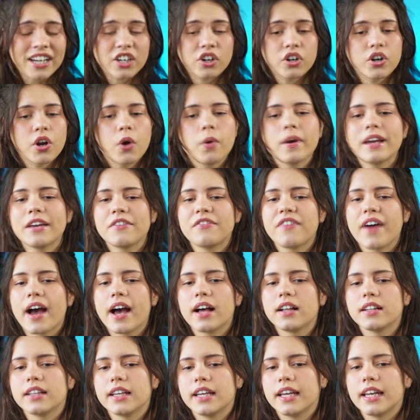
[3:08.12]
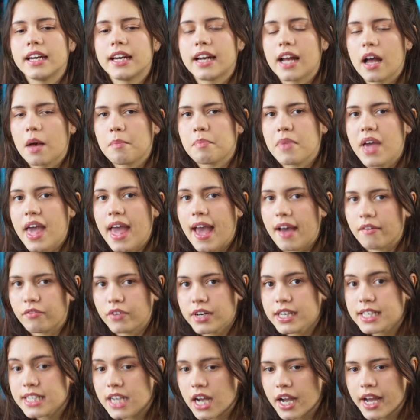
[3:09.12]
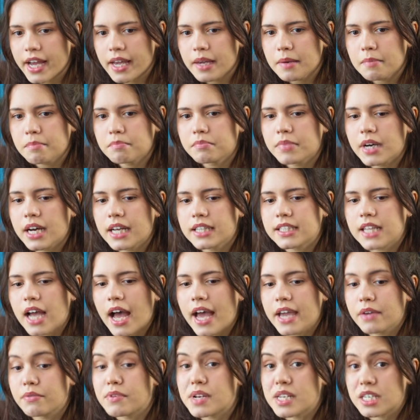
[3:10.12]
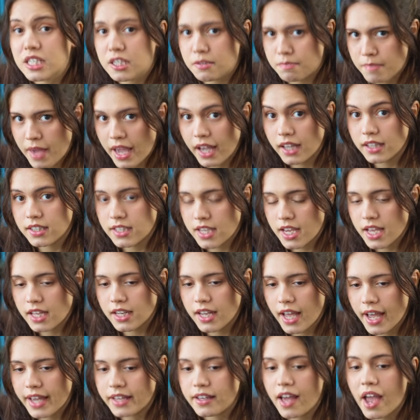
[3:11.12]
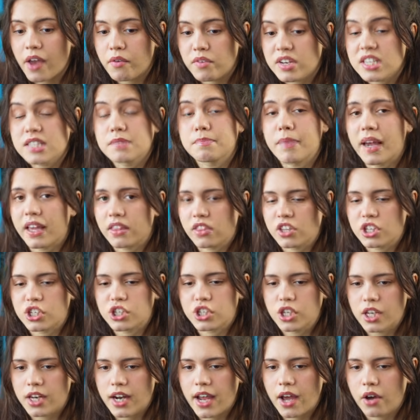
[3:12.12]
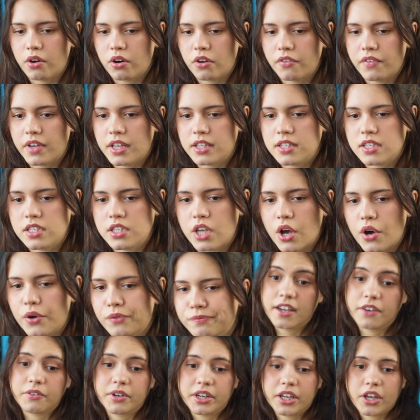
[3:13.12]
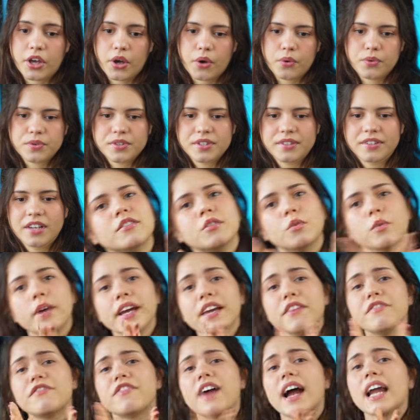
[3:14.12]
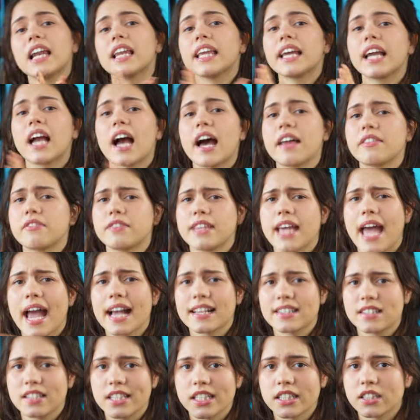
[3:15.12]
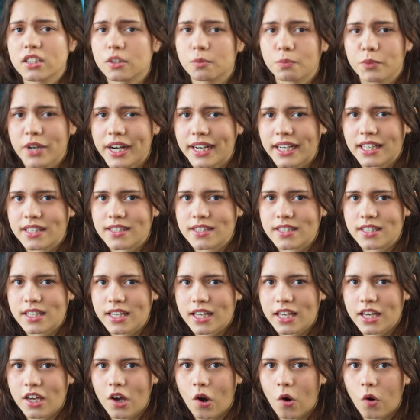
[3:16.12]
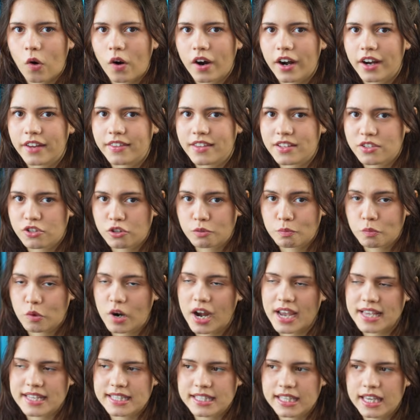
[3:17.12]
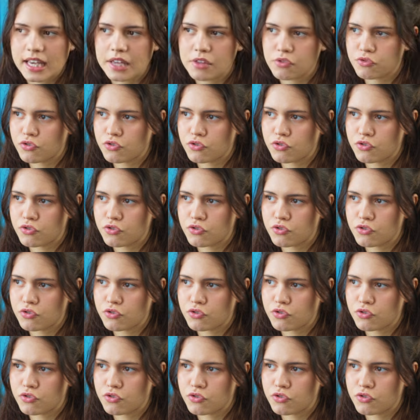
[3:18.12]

don't know if I'll eat it up every time, but I respect it. I respect the shit out of it. So here it goes. We finally got to the accidental pregnancy or the surprise kid